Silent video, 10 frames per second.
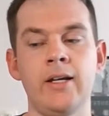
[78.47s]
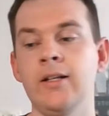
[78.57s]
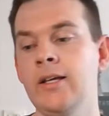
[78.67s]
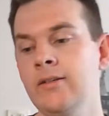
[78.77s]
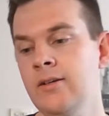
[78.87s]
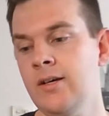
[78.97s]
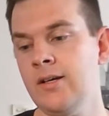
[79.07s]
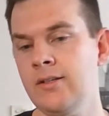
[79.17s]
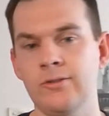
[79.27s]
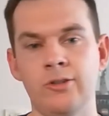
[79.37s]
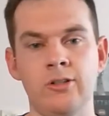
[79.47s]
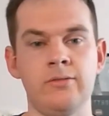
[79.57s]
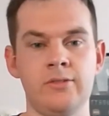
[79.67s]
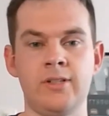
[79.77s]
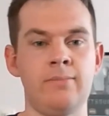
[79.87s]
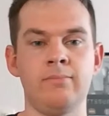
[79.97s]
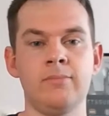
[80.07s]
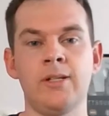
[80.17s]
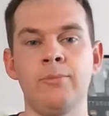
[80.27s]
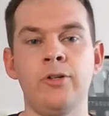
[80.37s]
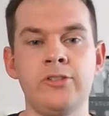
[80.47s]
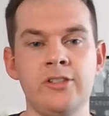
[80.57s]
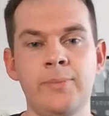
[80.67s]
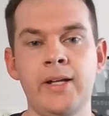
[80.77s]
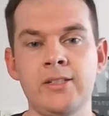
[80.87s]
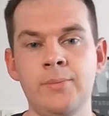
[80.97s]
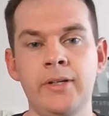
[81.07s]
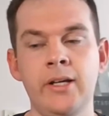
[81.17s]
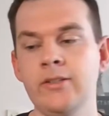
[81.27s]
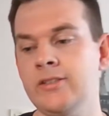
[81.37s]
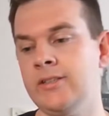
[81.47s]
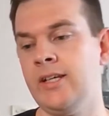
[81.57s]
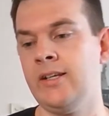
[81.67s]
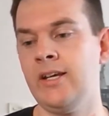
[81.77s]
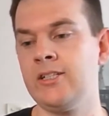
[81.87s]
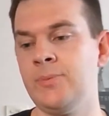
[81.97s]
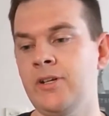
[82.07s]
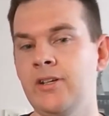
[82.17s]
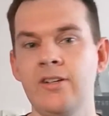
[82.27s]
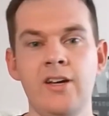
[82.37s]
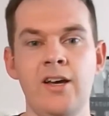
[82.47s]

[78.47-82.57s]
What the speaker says: Glenn, talking some nonsense about something else, and then next minute